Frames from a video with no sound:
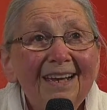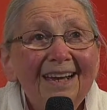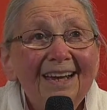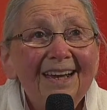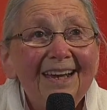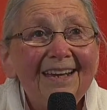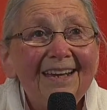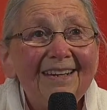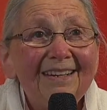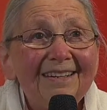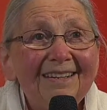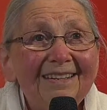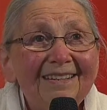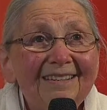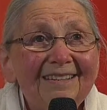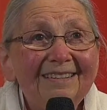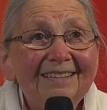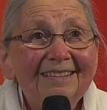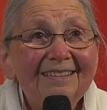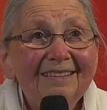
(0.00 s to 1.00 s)

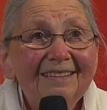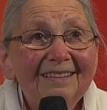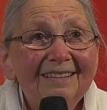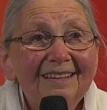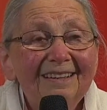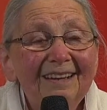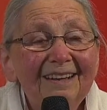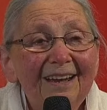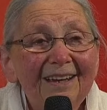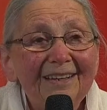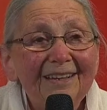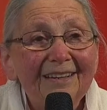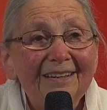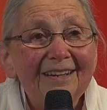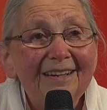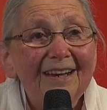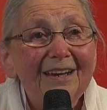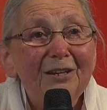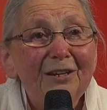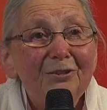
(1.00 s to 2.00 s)
and like
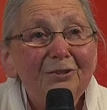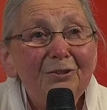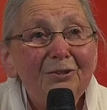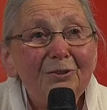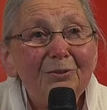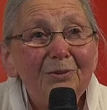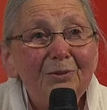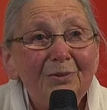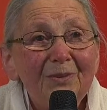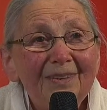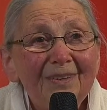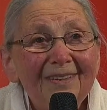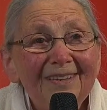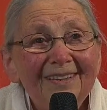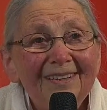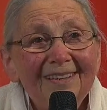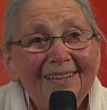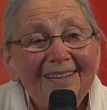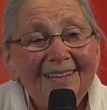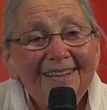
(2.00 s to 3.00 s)
an angel,
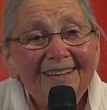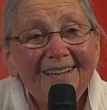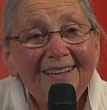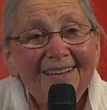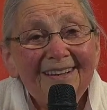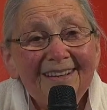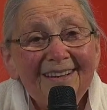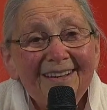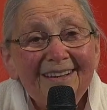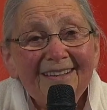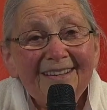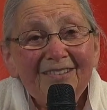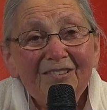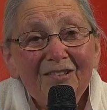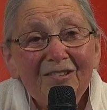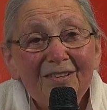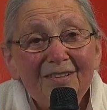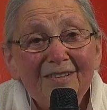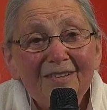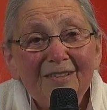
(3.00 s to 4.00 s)

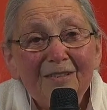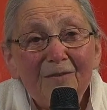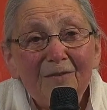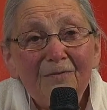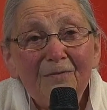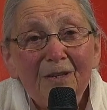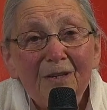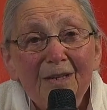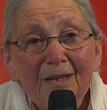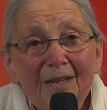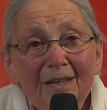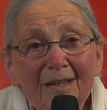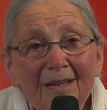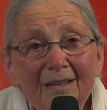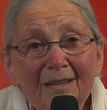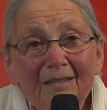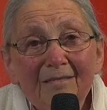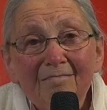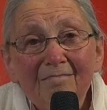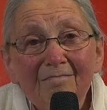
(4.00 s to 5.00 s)
just
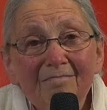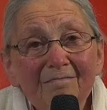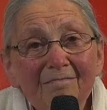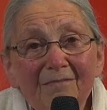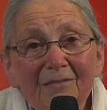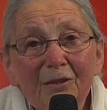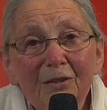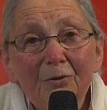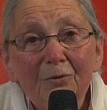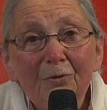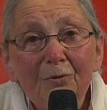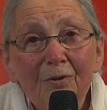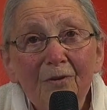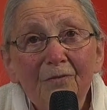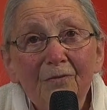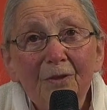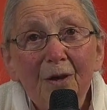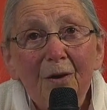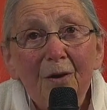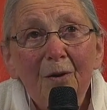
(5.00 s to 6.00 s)
feeling the good
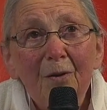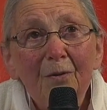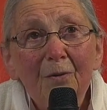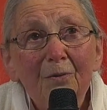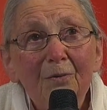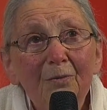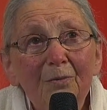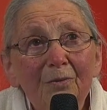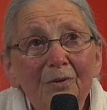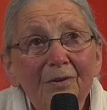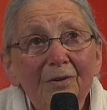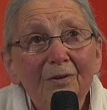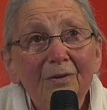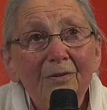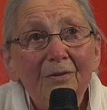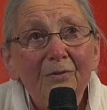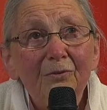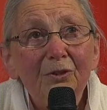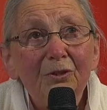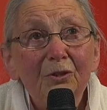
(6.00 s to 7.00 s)
of the whole
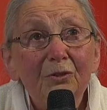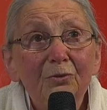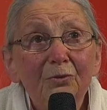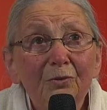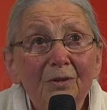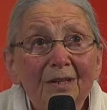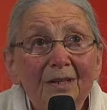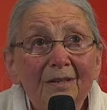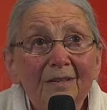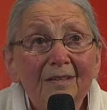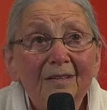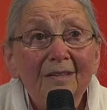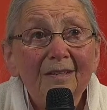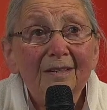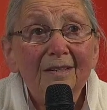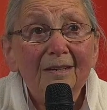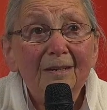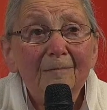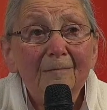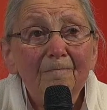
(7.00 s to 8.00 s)
world,
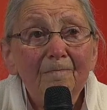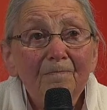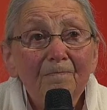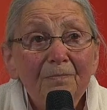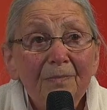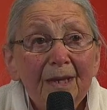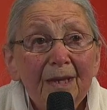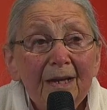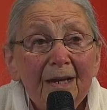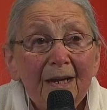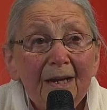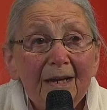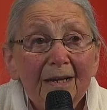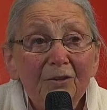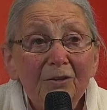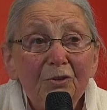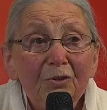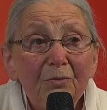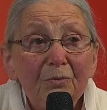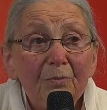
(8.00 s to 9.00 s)
unity.
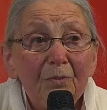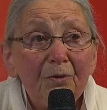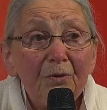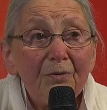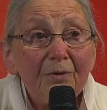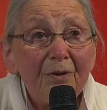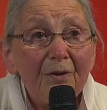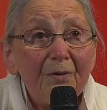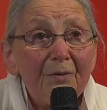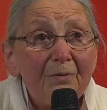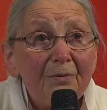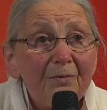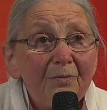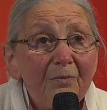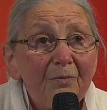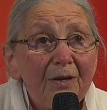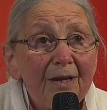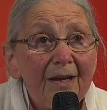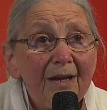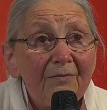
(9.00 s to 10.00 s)
And tomorrow
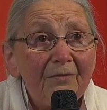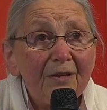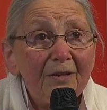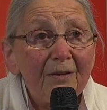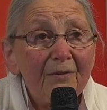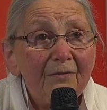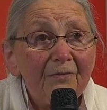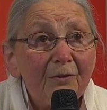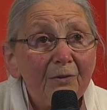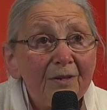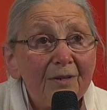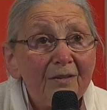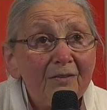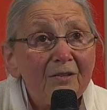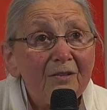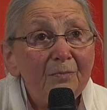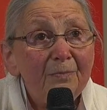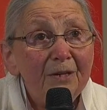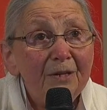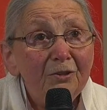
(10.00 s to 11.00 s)
we're having a very
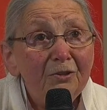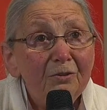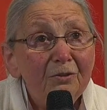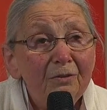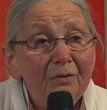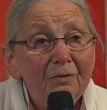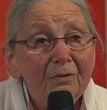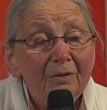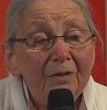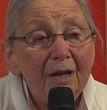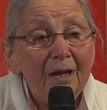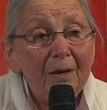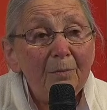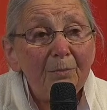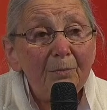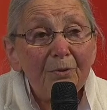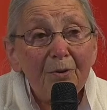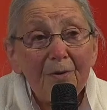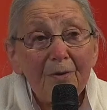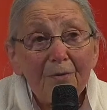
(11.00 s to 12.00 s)
special
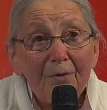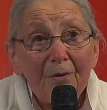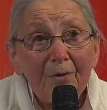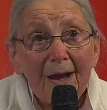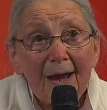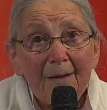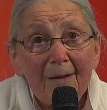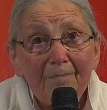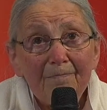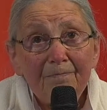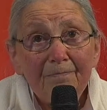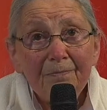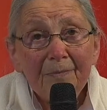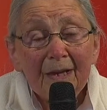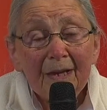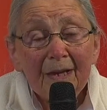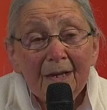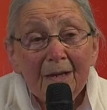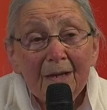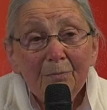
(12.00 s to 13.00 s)
program
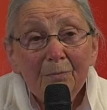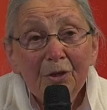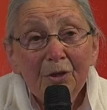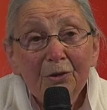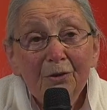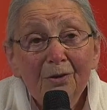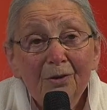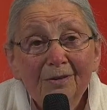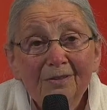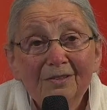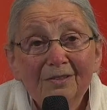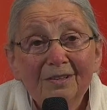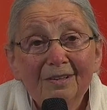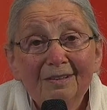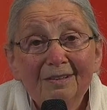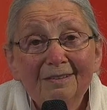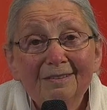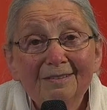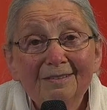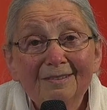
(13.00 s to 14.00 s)
because
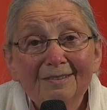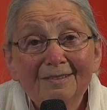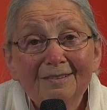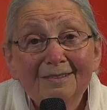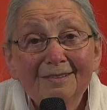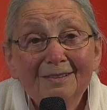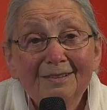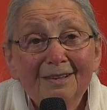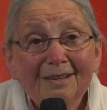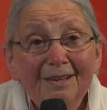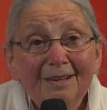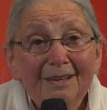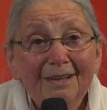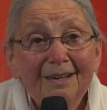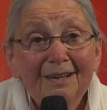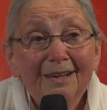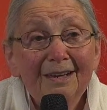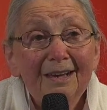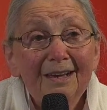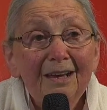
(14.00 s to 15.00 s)
it's
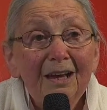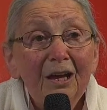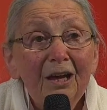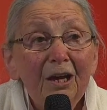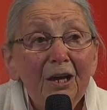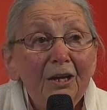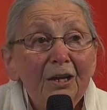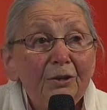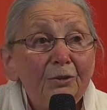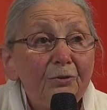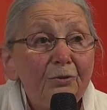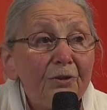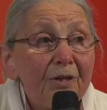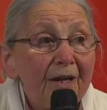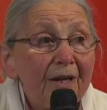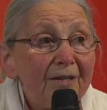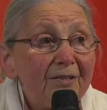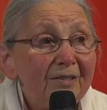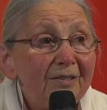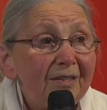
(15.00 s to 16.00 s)
the
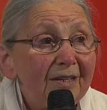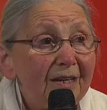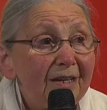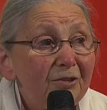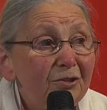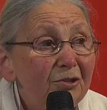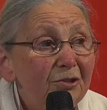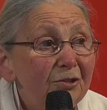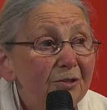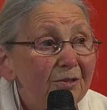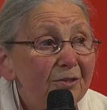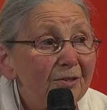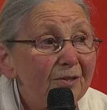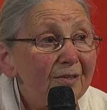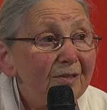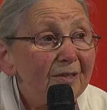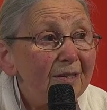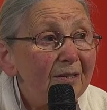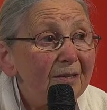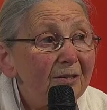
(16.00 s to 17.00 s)
United
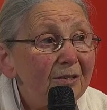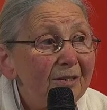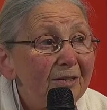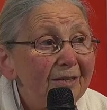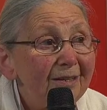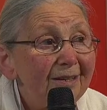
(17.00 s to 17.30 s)
Nations in